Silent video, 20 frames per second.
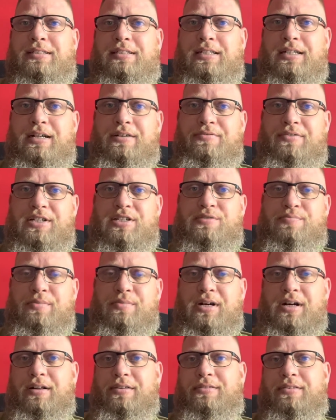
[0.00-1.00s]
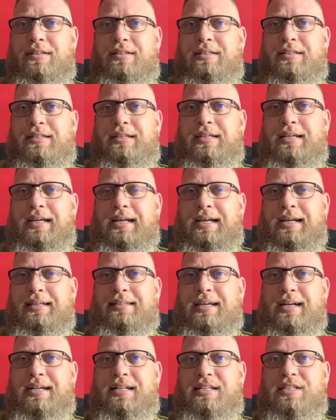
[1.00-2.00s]
of this month
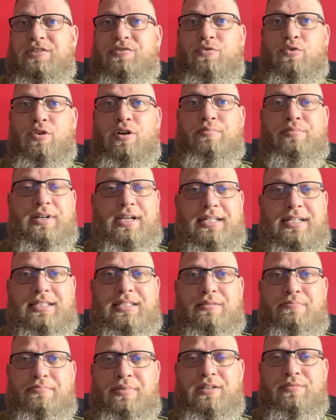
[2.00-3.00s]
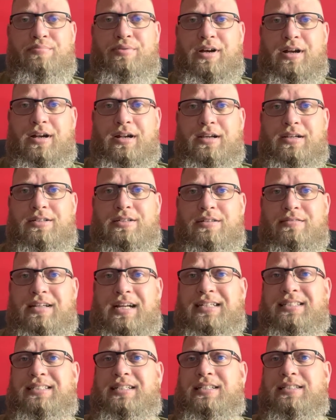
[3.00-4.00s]
and that is for Blazing Beard Products.
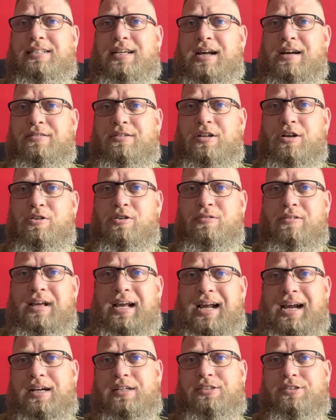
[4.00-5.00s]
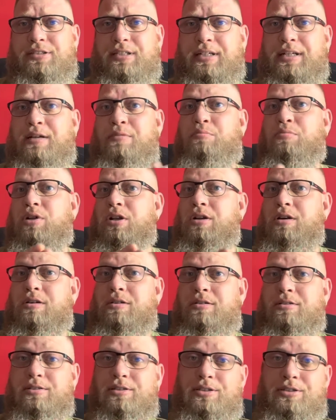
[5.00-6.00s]
That discount code actually belongs